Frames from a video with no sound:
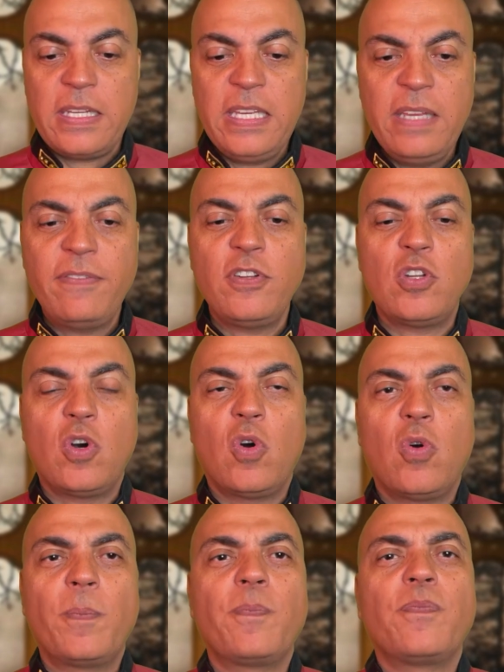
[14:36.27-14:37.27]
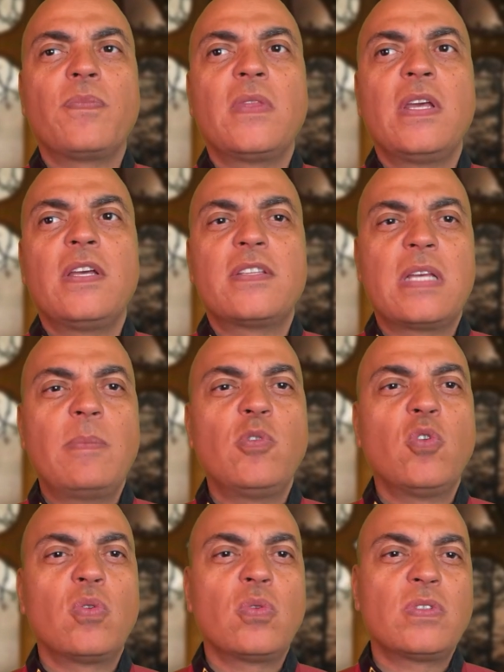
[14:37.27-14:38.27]
Even though some
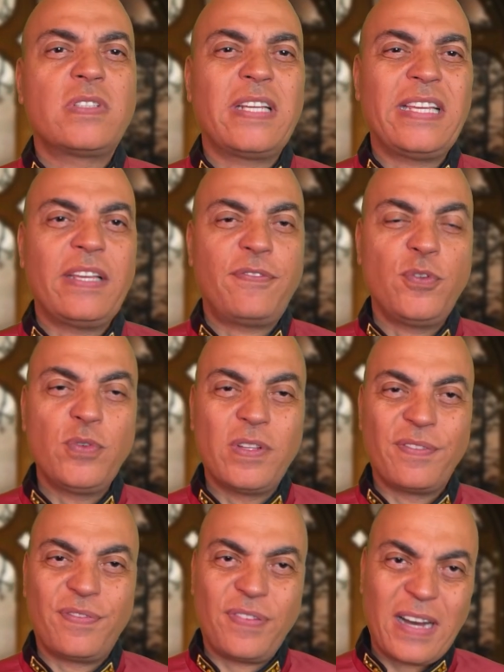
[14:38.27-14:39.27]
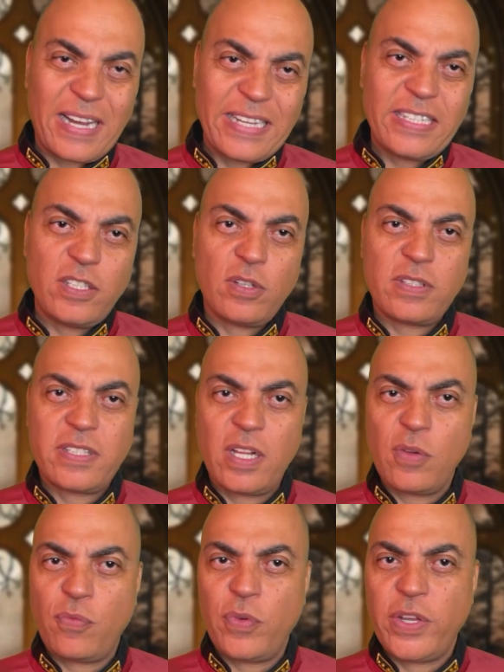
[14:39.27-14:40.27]
gurus say if you define
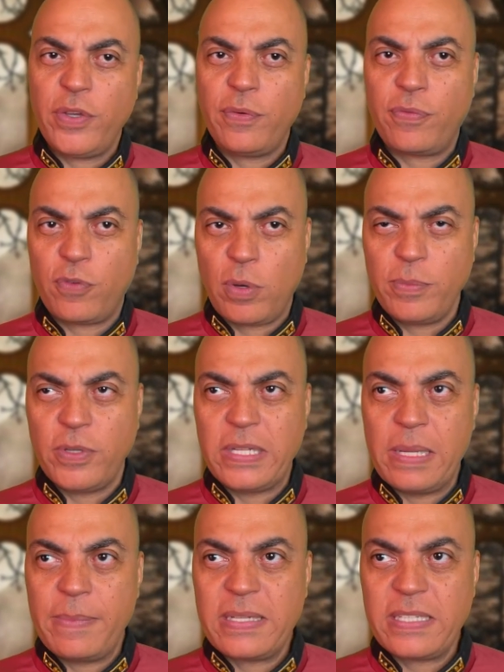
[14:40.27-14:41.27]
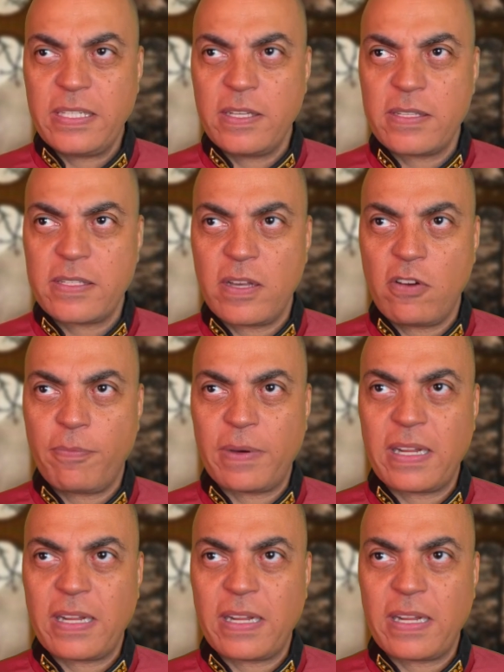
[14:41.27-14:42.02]
yourself where you're from, you're limiting yourself.